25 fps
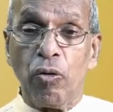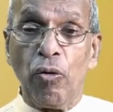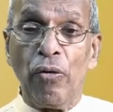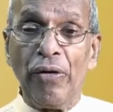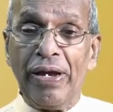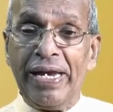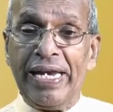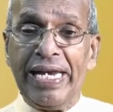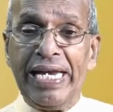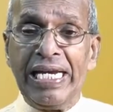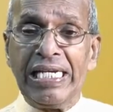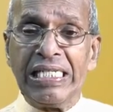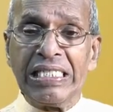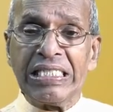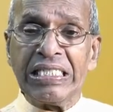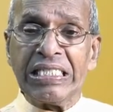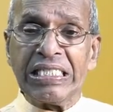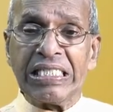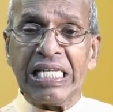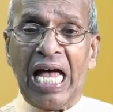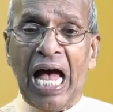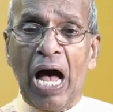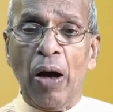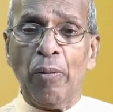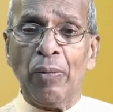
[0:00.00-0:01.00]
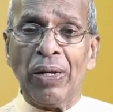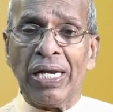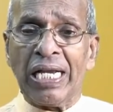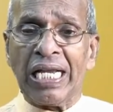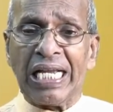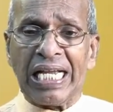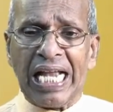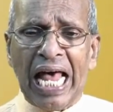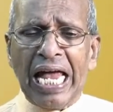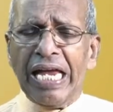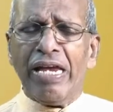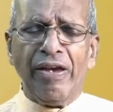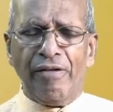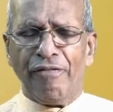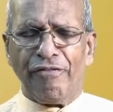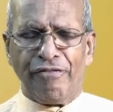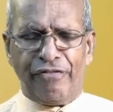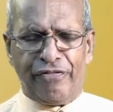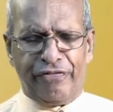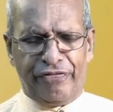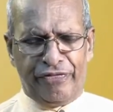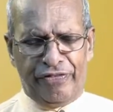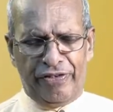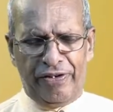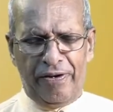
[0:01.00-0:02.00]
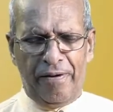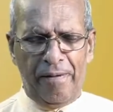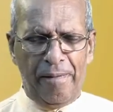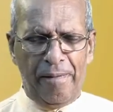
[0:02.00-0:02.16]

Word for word: who is our life,